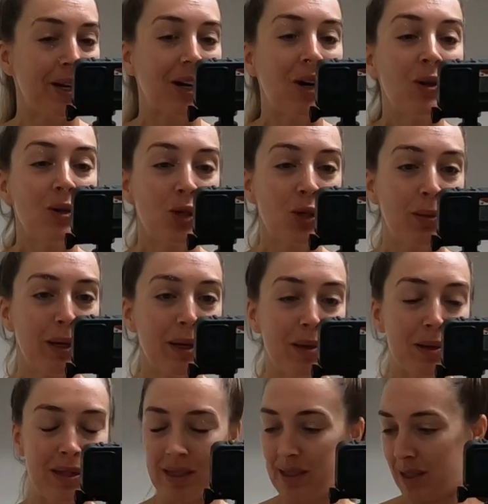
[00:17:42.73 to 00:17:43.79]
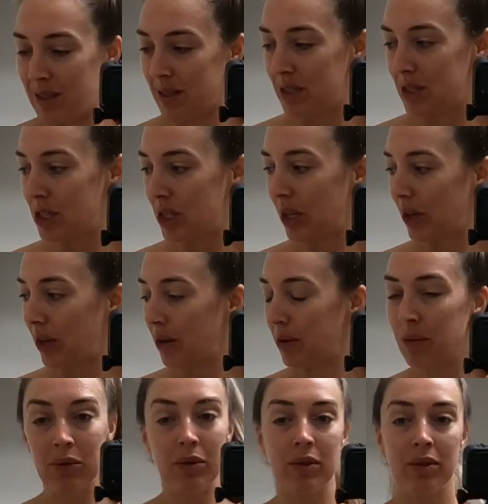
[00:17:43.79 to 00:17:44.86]
contributes
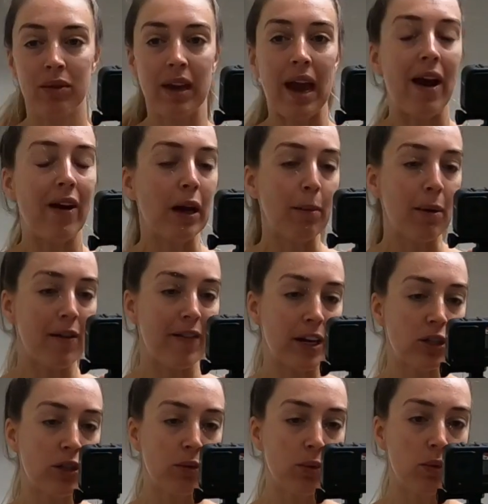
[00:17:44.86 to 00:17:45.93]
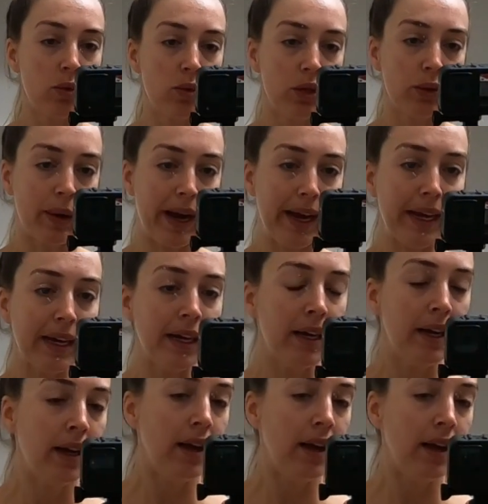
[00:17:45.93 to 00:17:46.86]
to carrying a bit of extra water weight.